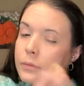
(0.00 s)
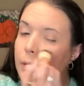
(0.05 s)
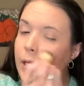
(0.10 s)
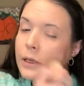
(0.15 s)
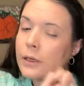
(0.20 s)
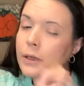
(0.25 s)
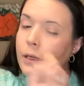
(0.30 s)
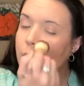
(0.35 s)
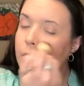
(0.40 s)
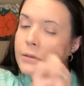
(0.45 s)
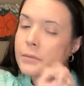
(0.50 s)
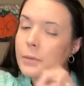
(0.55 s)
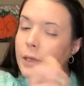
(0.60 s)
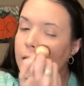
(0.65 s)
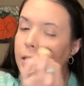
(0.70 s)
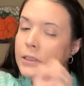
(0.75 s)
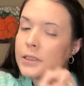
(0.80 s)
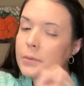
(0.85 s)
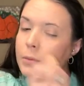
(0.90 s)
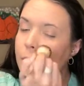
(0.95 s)
It
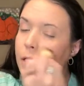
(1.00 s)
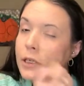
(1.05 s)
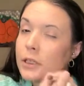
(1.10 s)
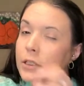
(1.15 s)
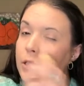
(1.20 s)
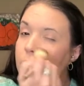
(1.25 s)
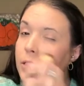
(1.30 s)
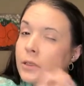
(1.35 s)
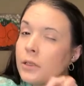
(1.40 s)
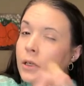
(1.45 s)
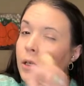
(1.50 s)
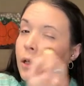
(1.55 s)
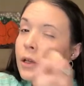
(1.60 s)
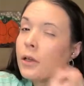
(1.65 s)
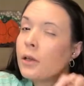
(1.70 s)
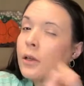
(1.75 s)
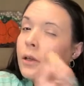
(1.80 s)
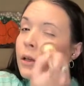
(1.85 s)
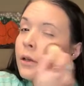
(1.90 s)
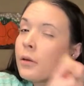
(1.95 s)
Cosmetics brush
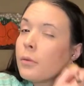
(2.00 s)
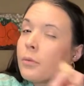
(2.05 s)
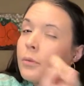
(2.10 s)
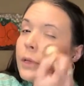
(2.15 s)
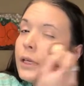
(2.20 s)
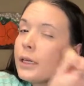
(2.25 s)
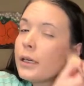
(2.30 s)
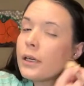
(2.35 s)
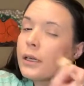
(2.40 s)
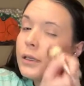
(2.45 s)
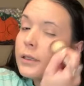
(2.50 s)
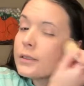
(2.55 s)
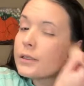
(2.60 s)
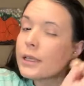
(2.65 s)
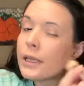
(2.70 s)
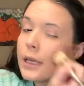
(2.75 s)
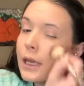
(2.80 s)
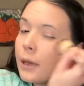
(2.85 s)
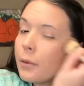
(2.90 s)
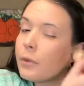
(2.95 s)
because
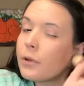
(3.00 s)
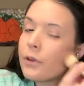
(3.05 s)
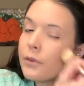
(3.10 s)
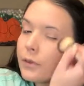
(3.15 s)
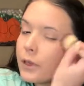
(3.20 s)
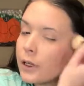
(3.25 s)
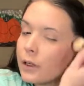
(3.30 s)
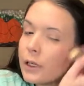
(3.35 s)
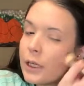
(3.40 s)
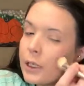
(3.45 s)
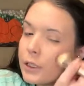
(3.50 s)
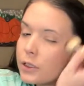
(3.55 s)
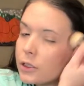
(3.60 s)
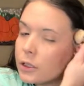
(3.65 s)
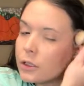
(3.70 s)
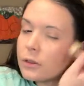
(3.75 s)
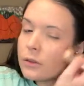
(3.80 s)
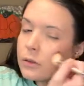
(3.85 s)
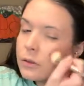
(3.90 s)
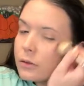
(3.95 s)
it came with a
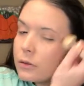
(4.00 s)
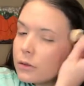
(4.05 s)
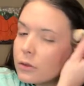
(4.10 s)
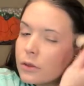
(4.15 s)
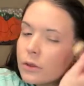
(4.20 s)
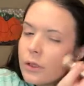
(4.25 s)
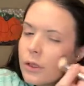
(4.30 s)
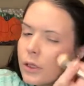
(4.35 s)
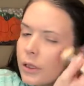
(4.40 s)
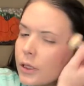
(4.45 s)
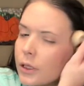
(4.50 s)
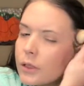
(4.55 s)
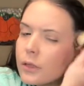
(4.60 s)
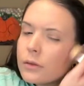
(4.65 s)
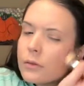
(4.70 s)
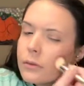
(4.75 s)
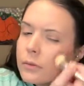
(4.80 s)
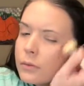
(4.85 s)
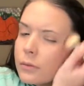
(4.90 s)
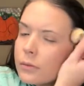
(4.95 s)
foundation or
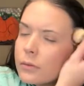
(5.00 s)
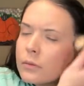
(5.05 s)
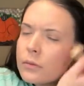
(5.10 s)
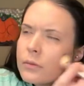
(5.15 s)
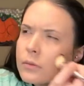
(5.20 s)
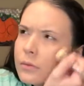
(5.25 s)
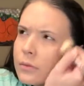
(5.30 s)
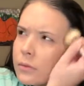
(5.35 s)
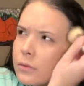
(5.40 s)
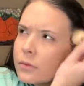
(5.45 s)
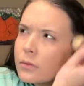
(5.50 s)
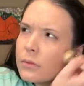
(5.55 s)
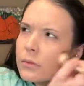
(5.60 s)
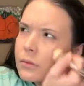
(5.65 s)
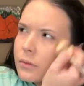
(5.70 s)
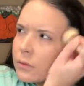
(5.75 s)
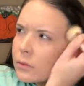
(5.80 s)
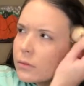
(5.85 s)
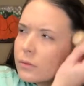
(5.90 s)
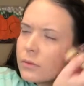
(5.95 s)

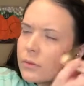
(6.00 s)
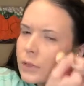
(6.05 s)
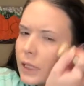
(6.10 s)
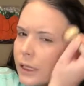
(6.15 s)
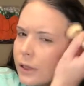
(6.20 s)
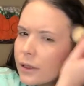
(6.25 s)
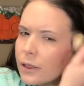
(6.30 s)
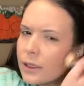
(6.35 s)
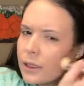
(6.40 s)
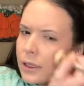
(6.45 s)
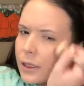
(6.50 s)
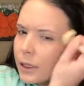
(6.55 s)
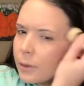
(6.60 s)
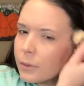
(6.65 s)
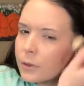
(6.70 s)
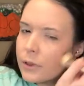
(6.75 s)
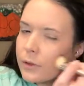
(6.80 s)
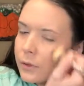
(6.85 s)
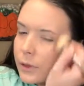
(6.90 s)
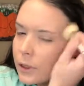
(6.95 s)
yeah I think it came
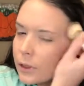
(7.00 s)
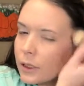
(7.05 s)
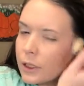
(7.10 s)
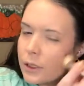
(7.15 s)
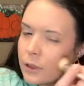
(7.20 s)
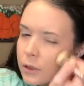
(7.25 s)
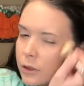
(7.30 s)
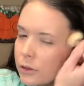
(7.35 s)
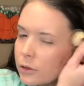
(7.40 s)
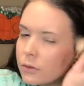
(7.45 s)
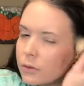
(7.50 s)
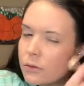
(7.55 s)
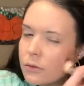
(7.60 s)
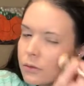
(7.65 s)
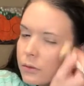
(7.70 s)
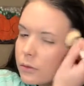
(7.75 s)
with a foundation